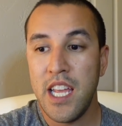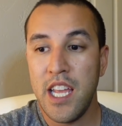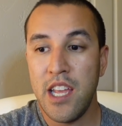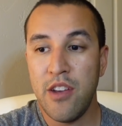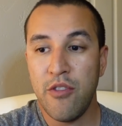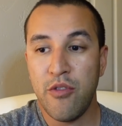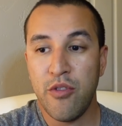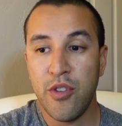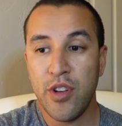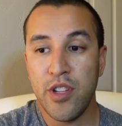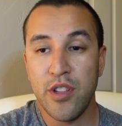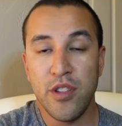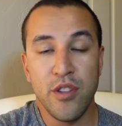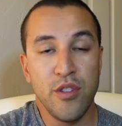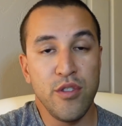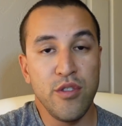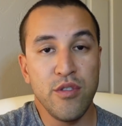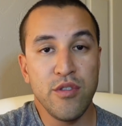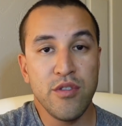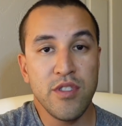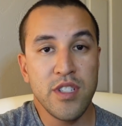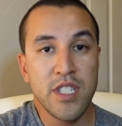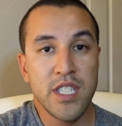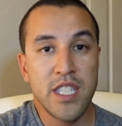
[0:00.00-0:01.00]
If we
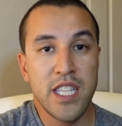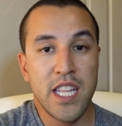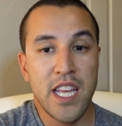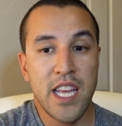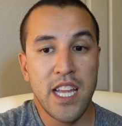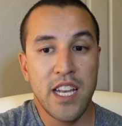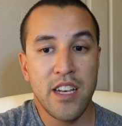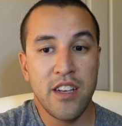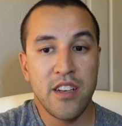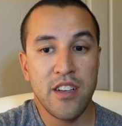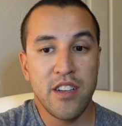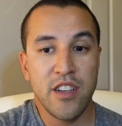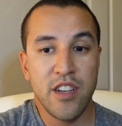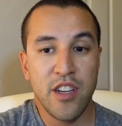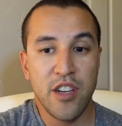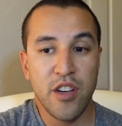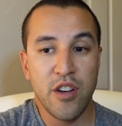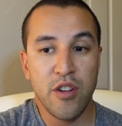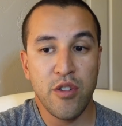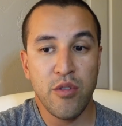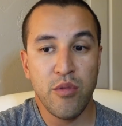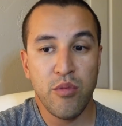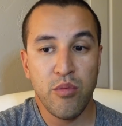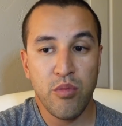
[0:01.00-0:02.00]
lose, then,
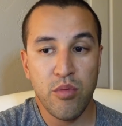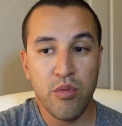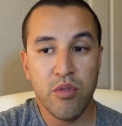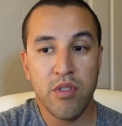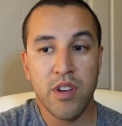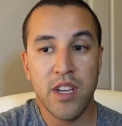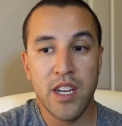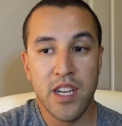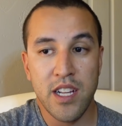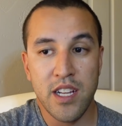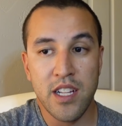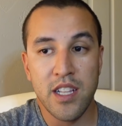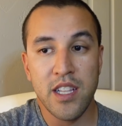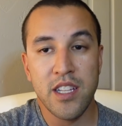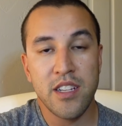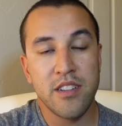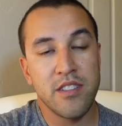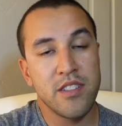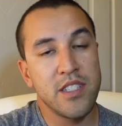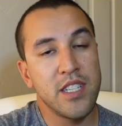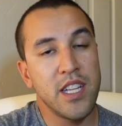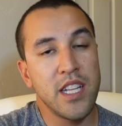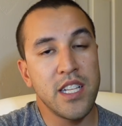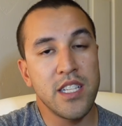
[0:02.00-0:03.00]
we'll get a
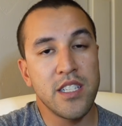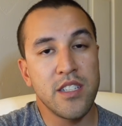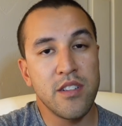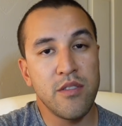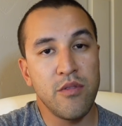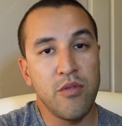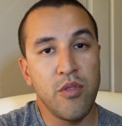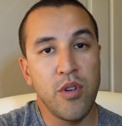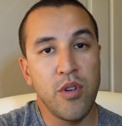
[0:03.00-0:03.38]
clear sense of